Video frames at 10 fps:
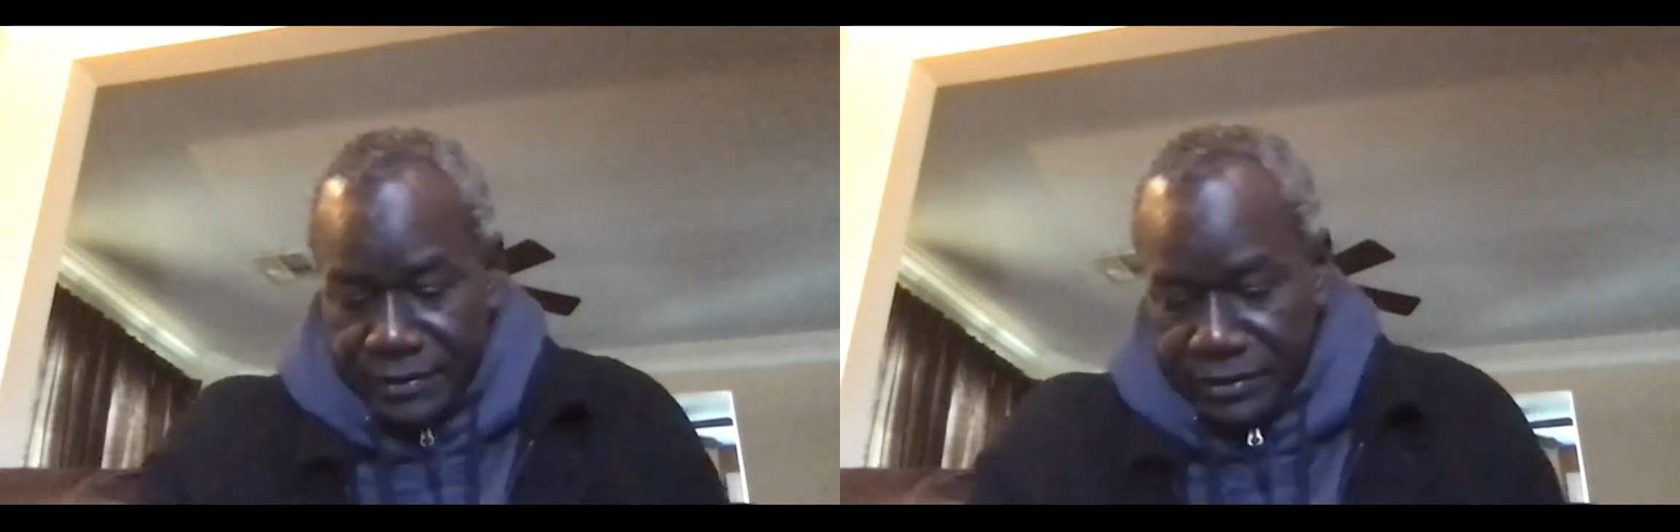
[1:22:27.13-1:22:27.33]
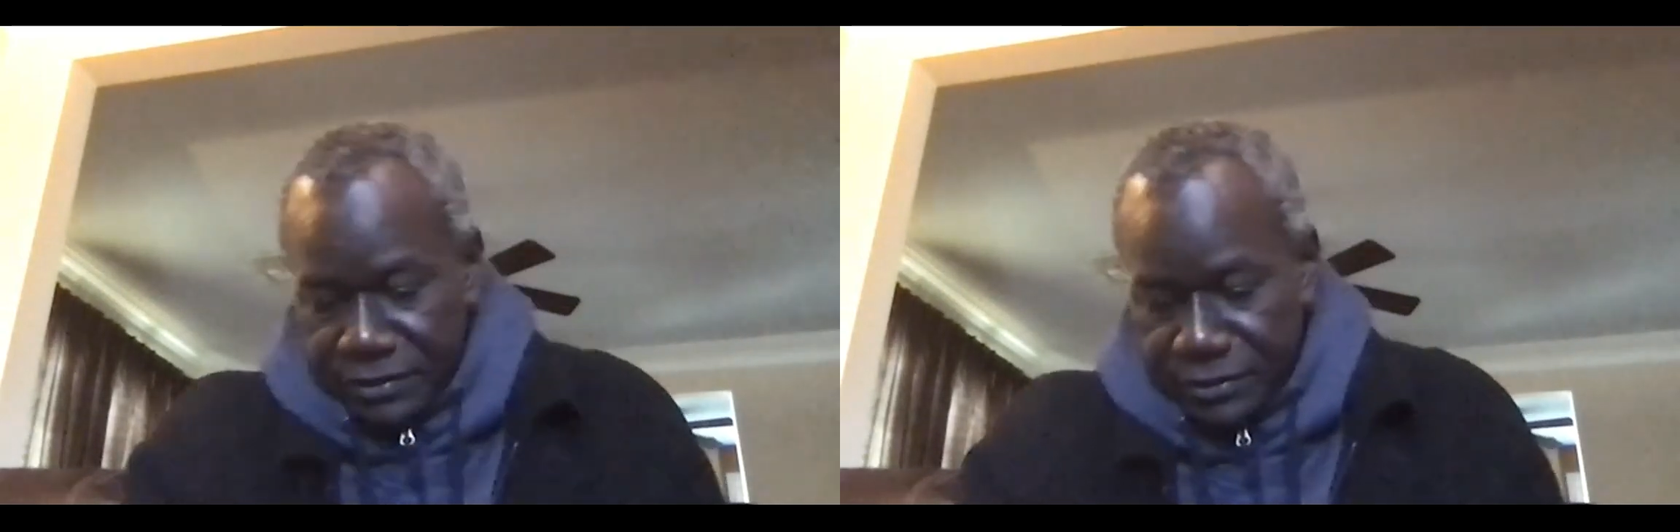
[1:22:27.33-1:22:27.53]

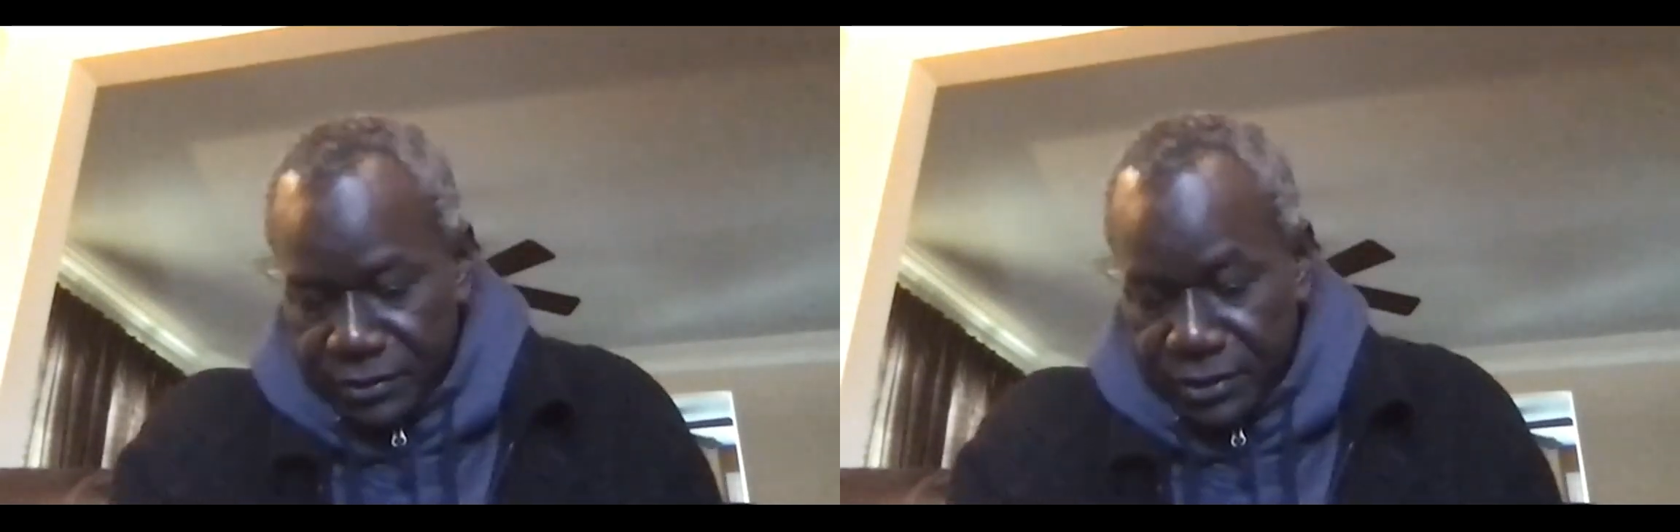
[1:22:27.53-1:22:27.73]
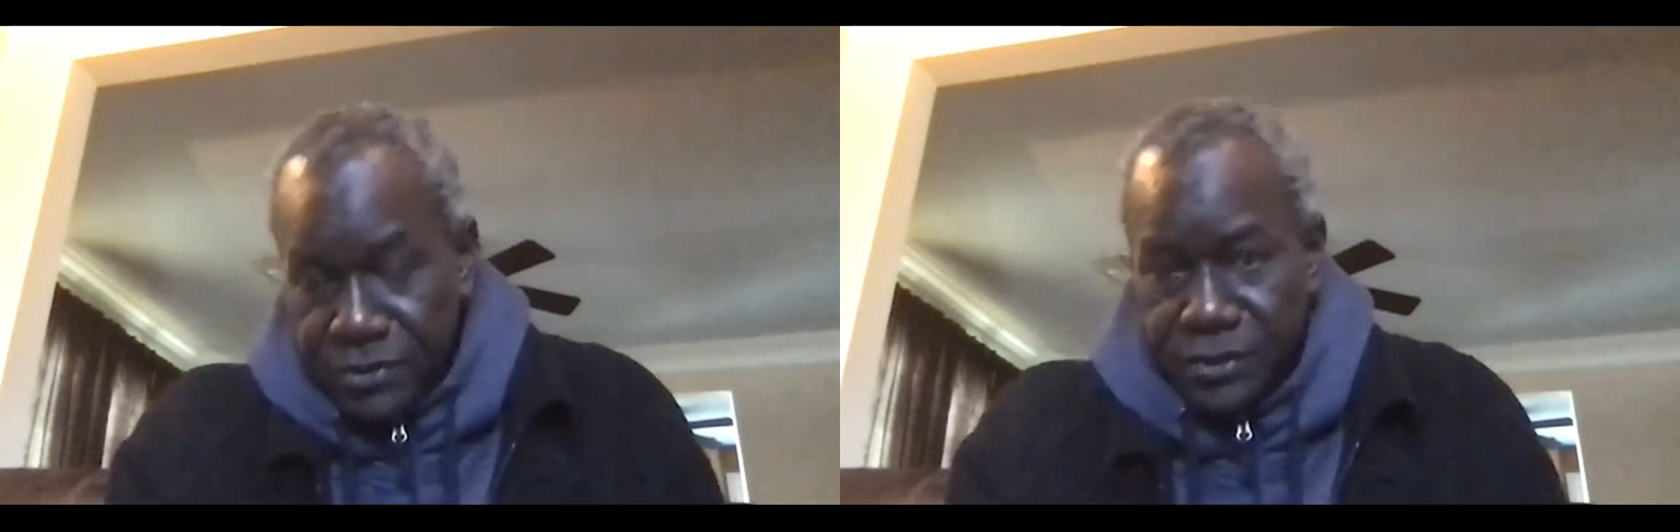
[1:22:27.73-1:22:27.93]
we,
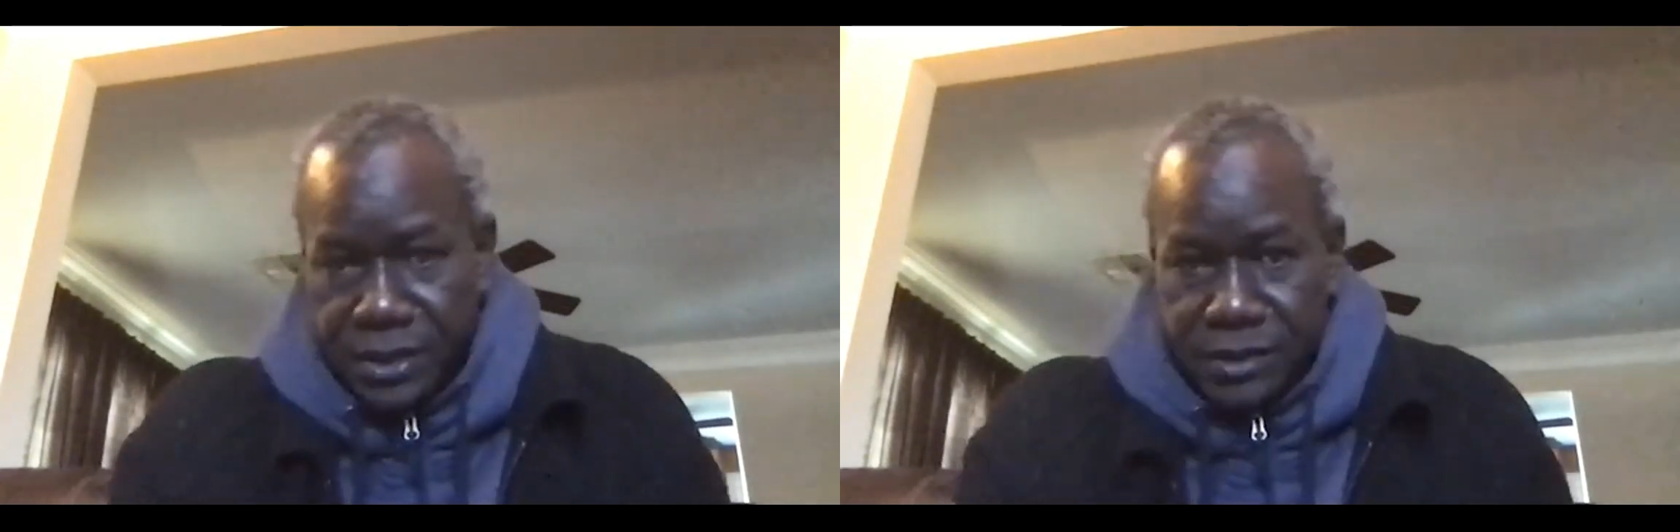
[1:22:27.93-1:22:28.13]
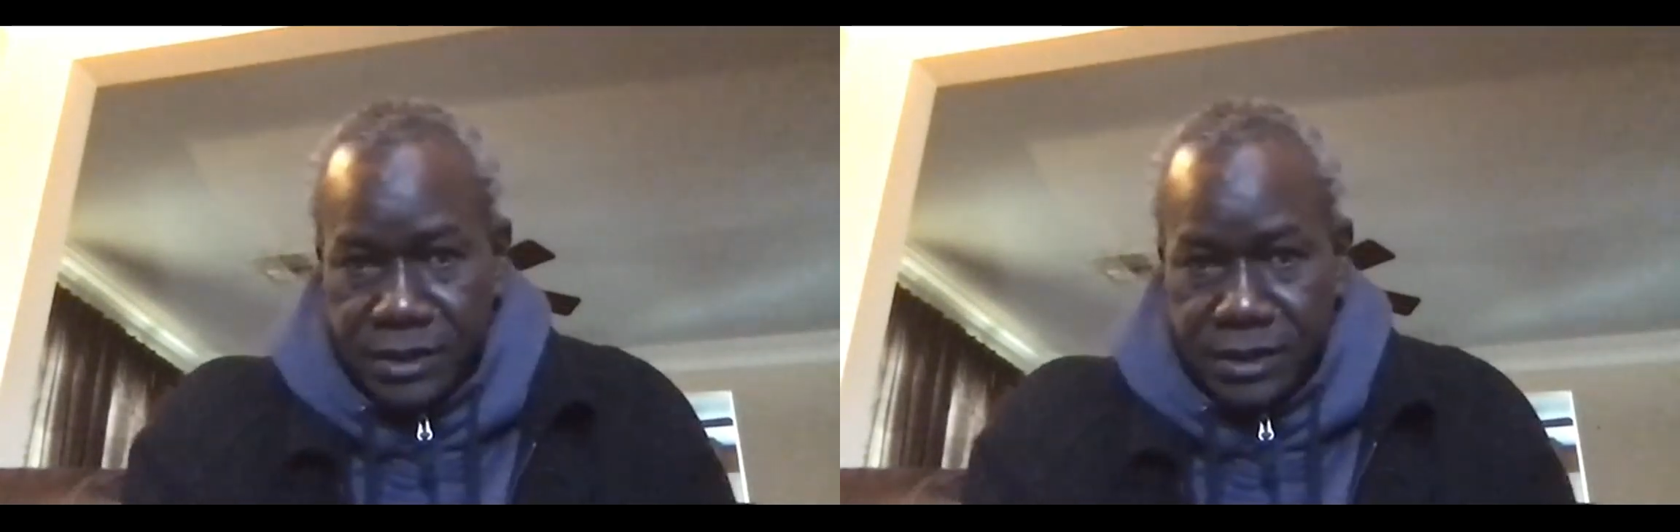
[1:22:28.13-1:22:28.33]
we will do
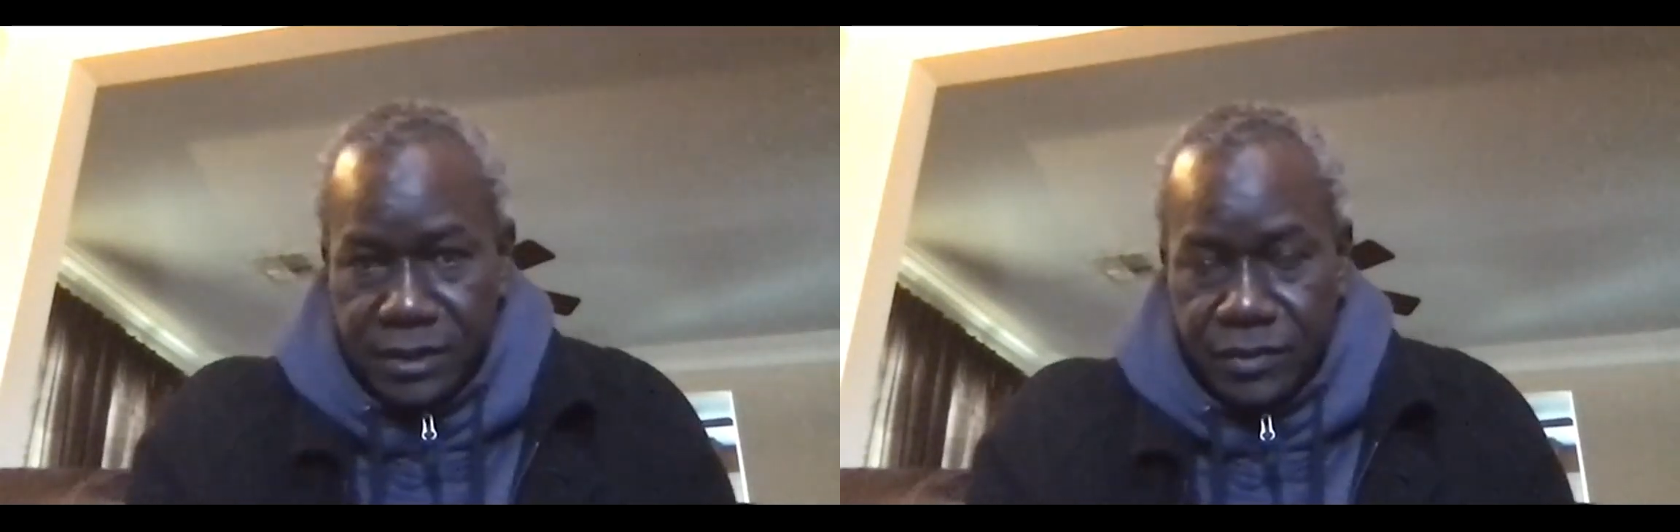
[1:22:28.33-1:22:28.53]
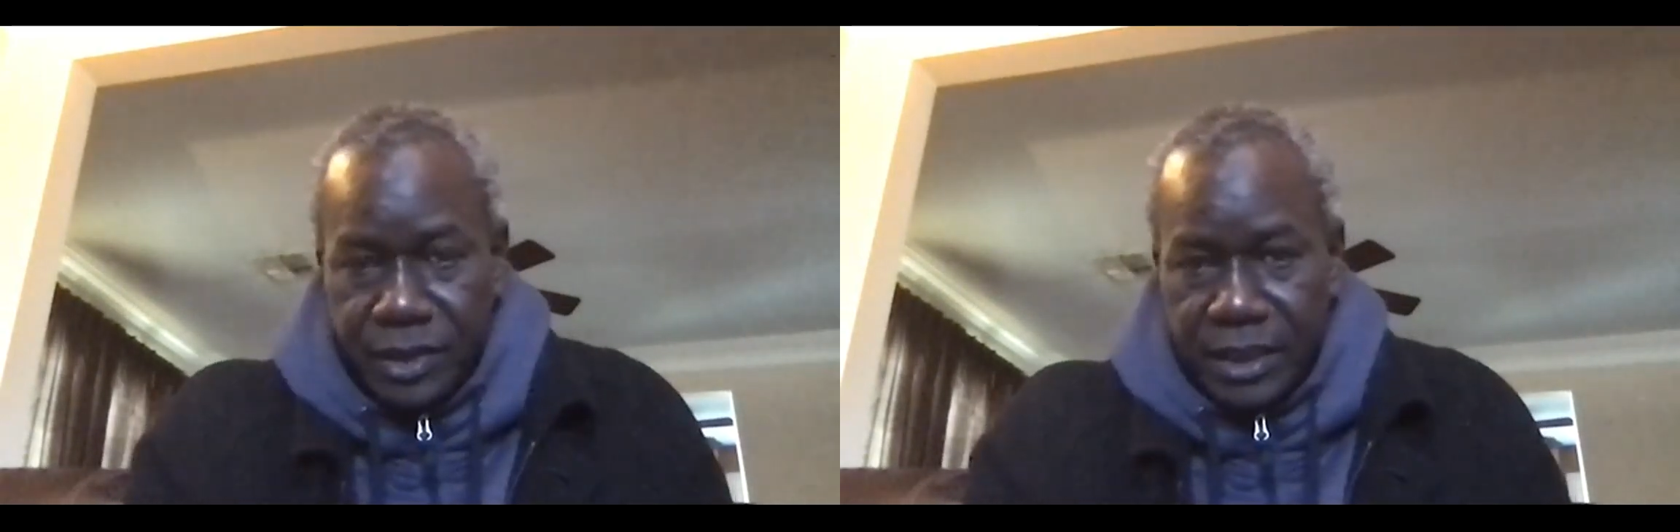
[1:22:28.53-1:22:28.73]
it
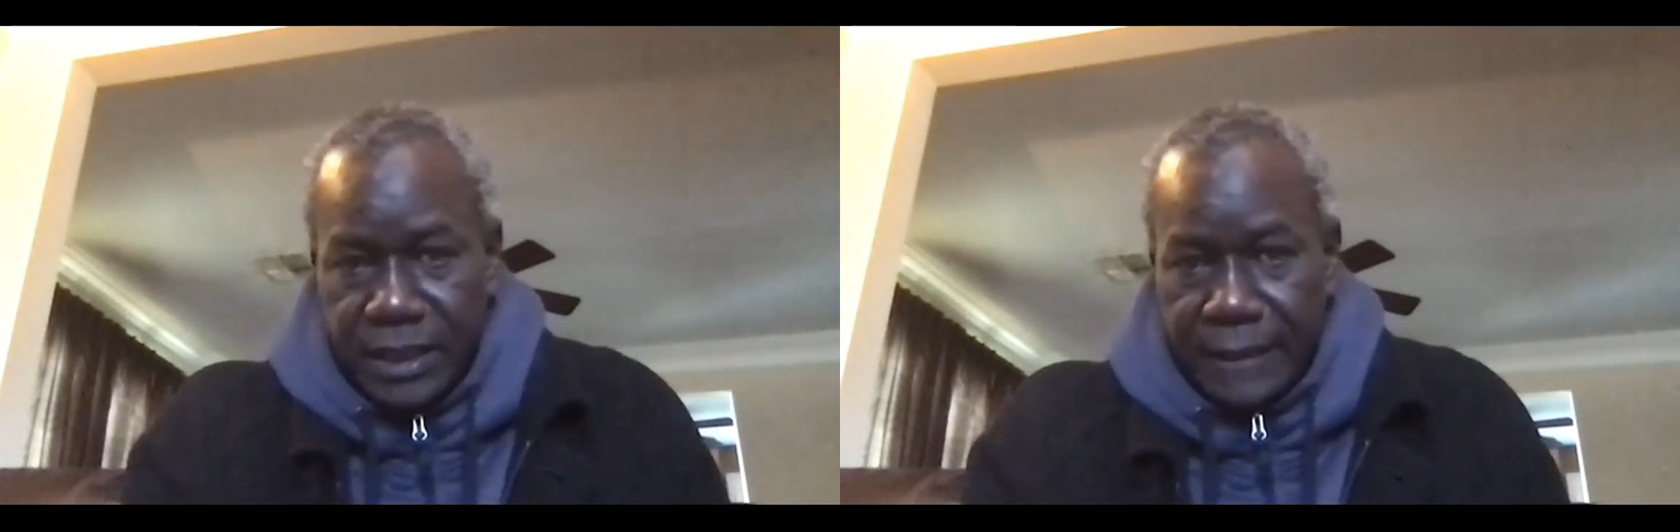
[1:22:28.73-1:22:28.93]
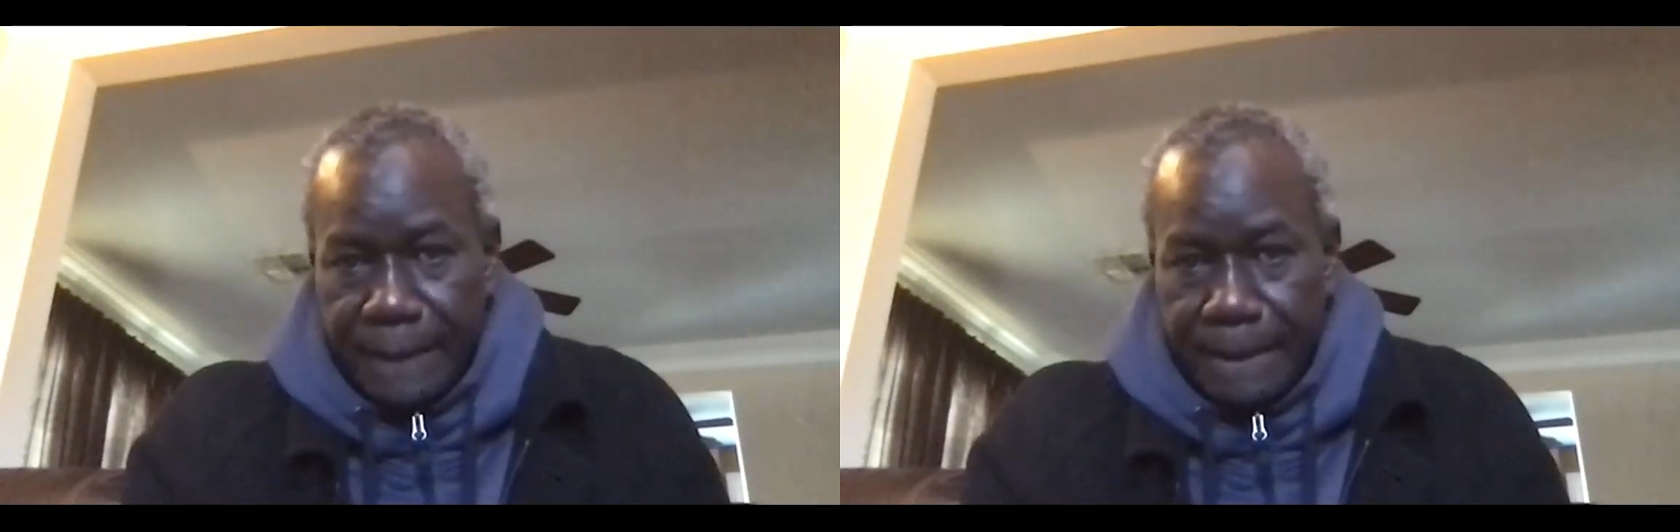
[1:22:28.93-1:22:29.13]
uh, one
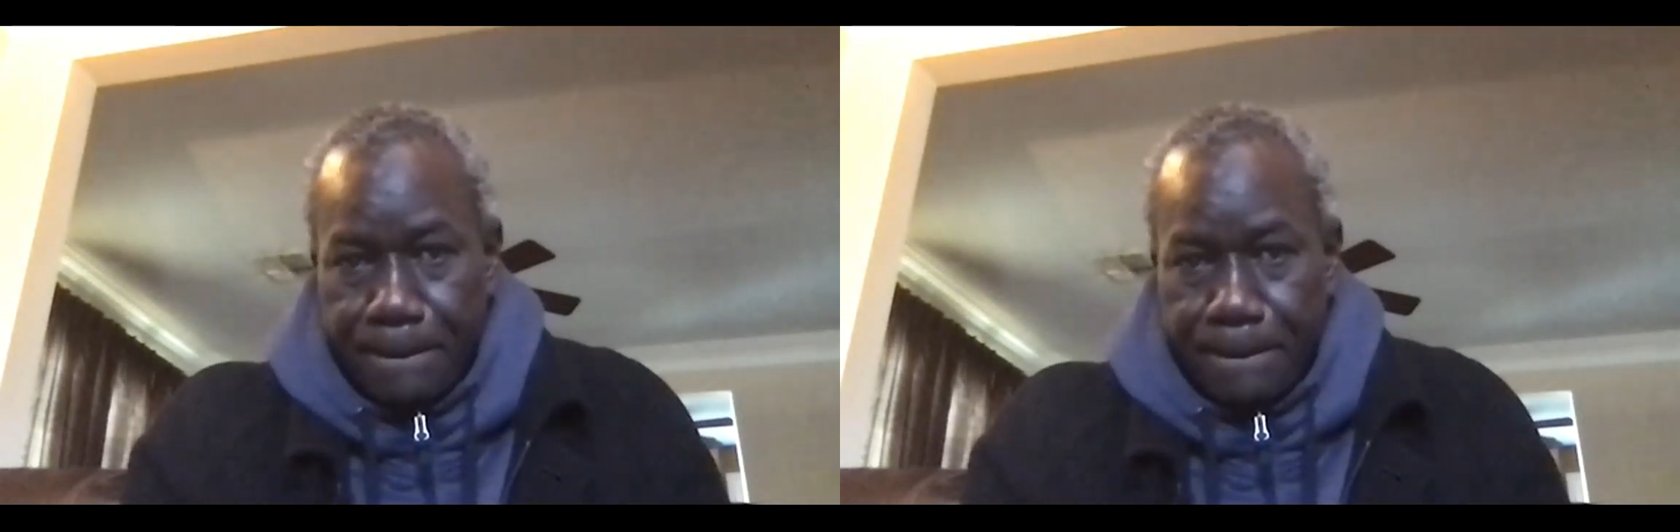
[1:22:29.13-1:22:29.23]
day.